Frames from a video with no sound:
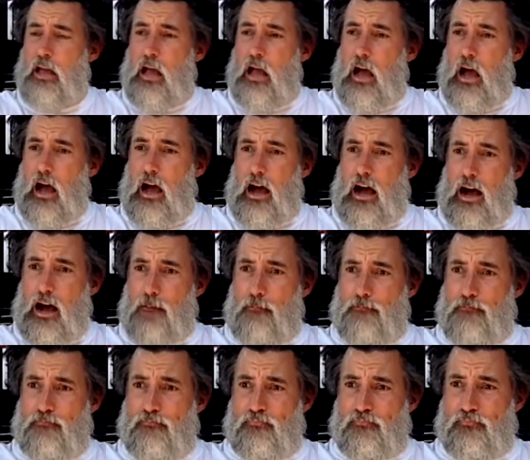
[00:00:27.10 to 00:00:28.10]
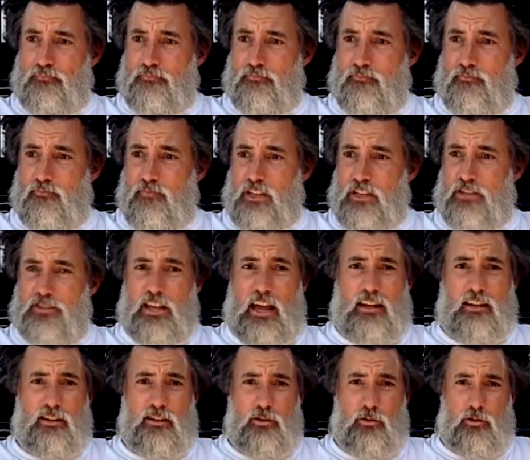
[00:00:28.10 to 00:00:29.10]
because I
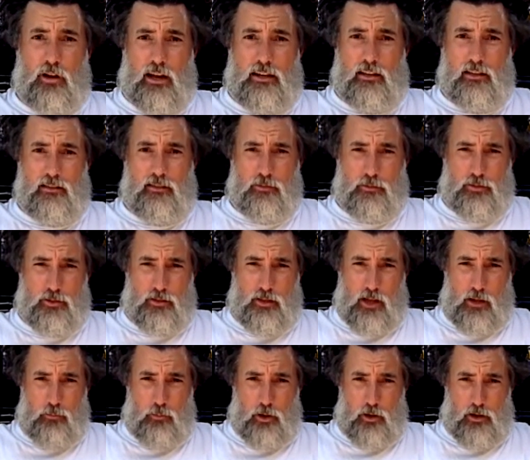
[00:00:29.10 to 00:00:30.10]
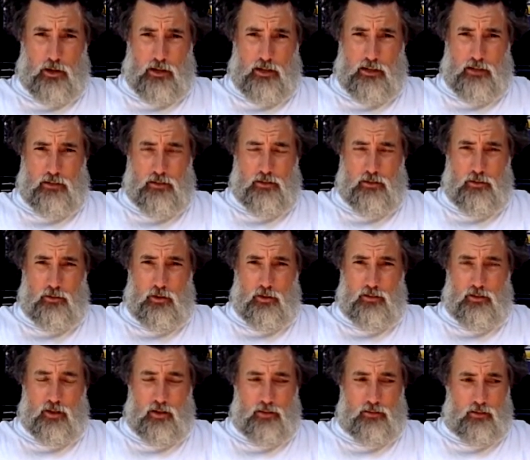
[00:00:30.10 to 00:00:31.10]
know there was a lot of work I needed to do
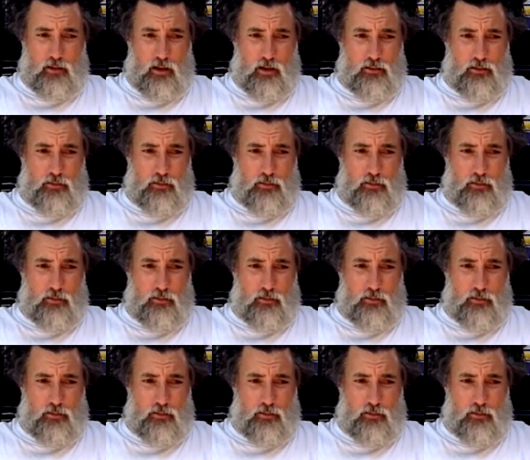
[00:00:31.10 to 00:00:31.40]
on the